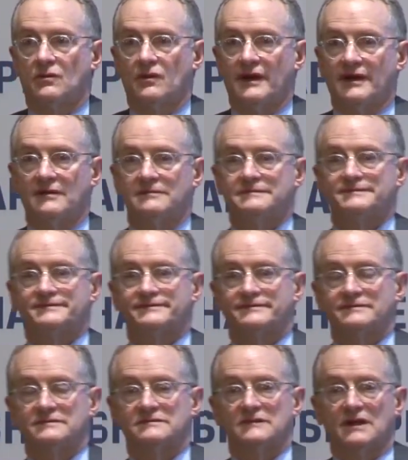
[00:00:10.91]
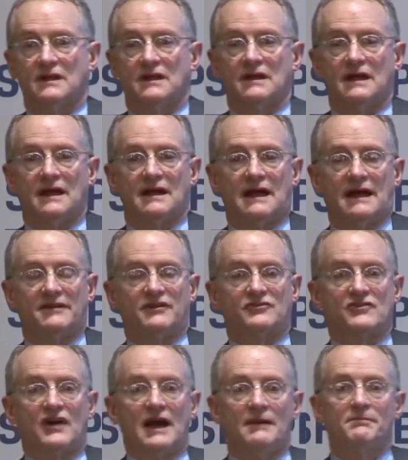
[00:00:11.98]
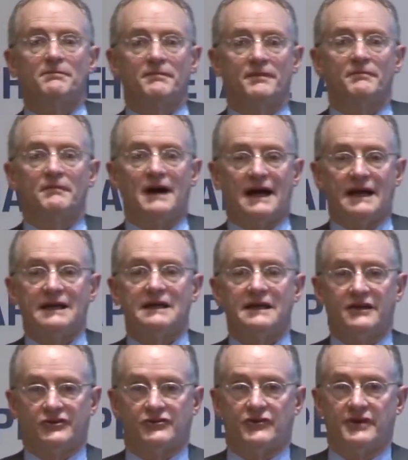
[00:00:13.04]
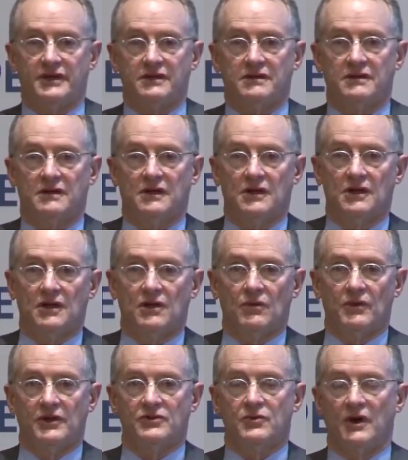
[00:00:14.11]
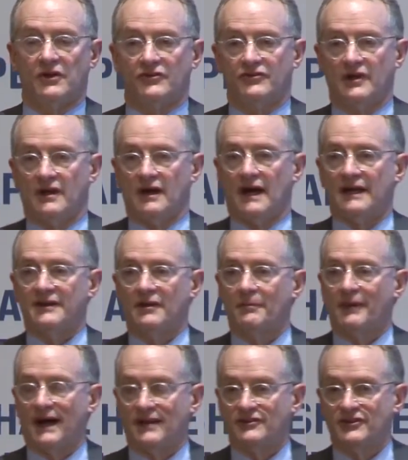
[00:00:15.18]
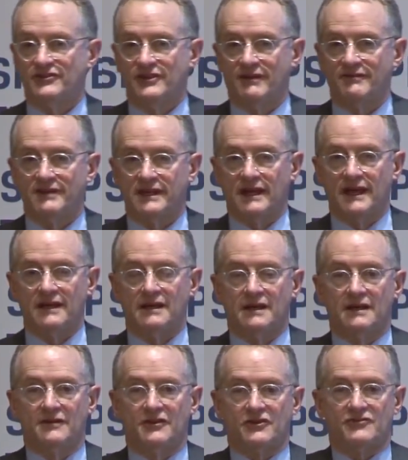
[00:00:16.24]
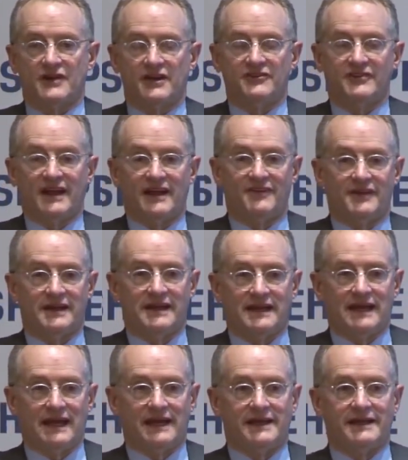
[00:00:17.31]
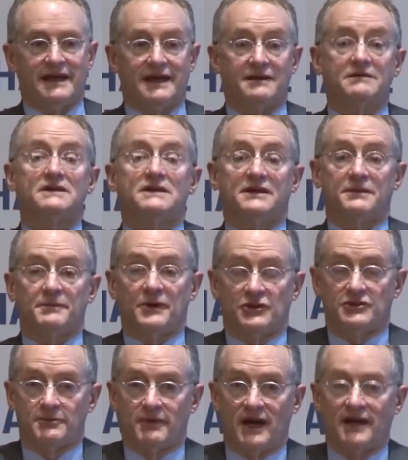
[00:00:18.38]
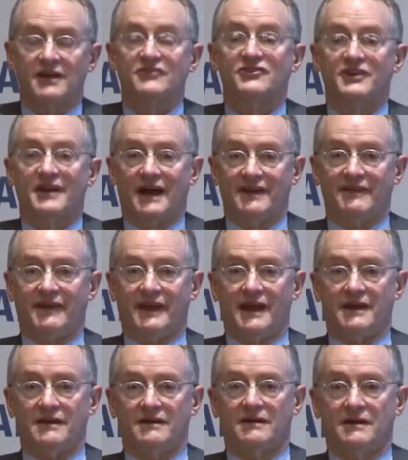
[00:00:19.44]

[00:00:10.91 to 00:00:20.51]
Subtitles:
Well, I described my history, which was high yield bonds in 78, distressed debt in 88, emerging markets in 98.